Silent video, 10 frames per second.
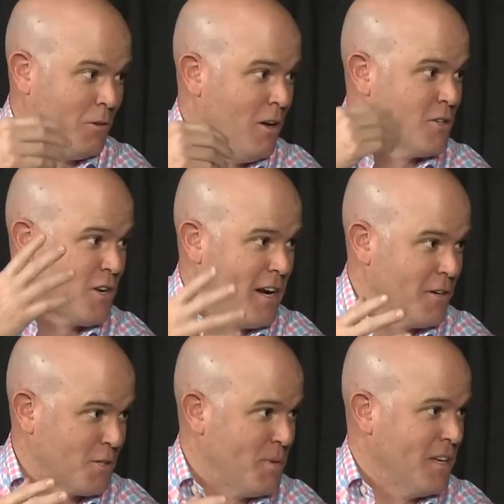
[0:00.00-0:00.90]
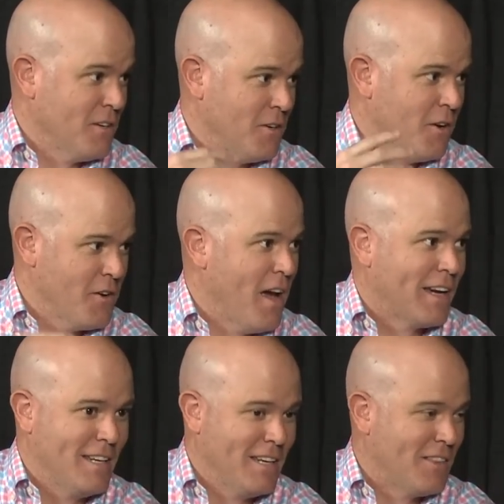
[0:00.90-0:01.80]
launch, higher spin. You're not
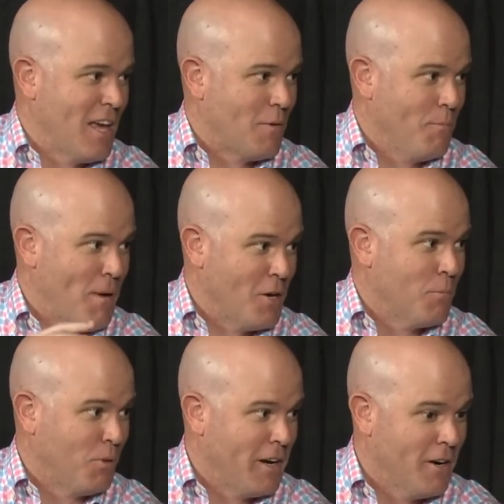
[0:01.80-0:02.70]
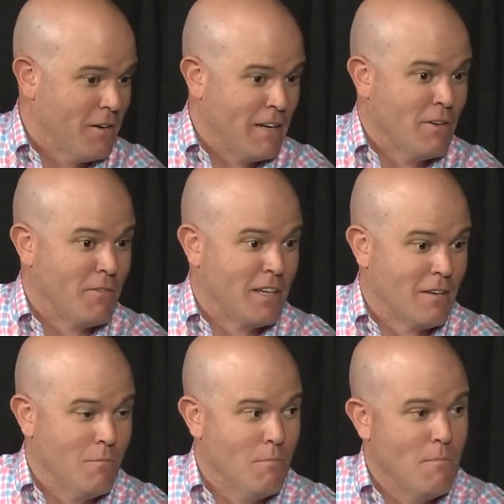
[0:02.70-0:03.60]
going to get that better player, even if they
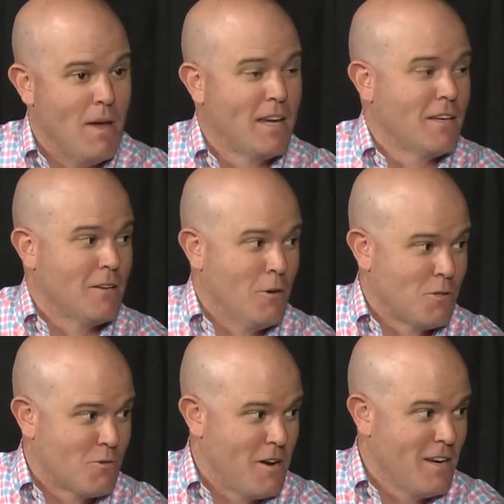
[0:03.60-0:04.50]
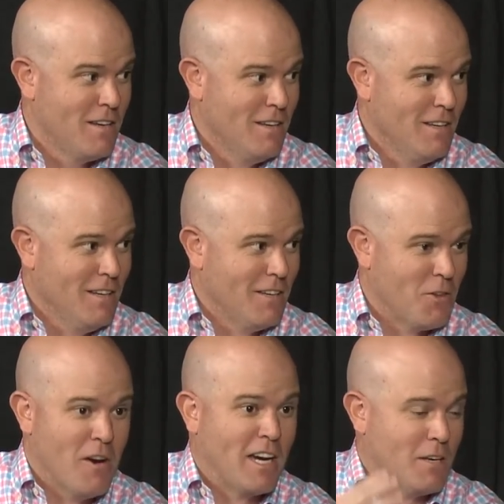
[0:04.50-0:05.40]
can make it go straight. Yeah.
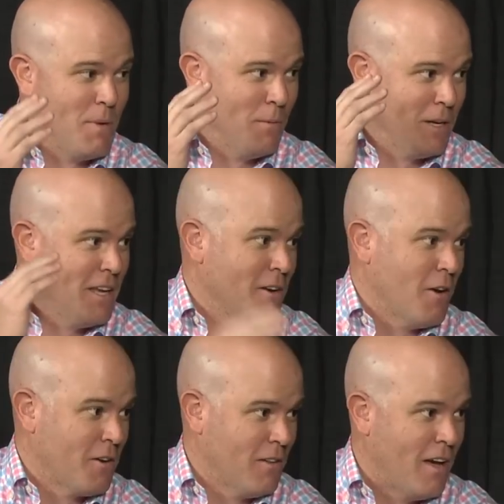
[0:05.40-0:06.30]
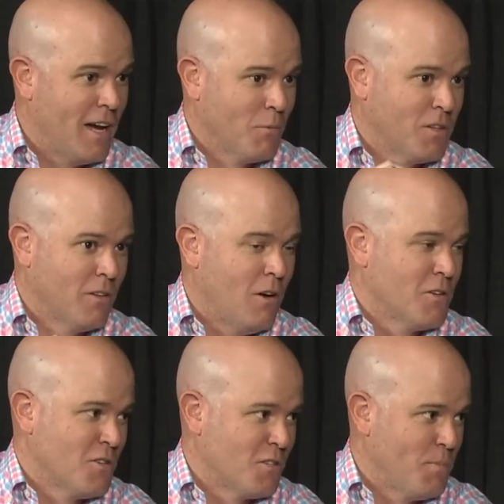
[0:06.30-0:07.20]
They're not going to be able to hit it on a line with a
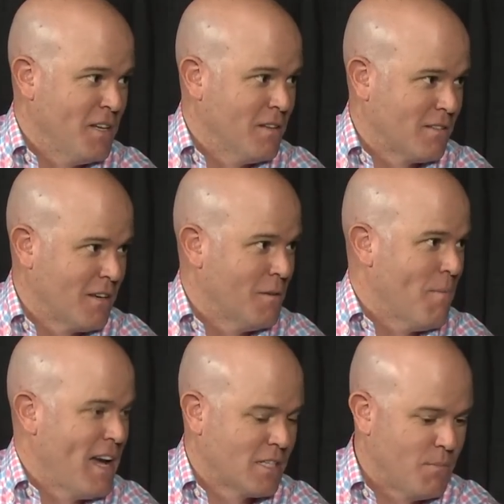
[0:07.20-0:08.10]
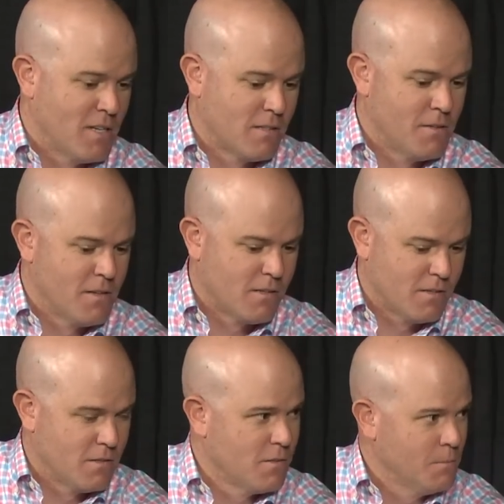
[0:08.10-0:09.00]
launch and spin that's going to maximize their distance.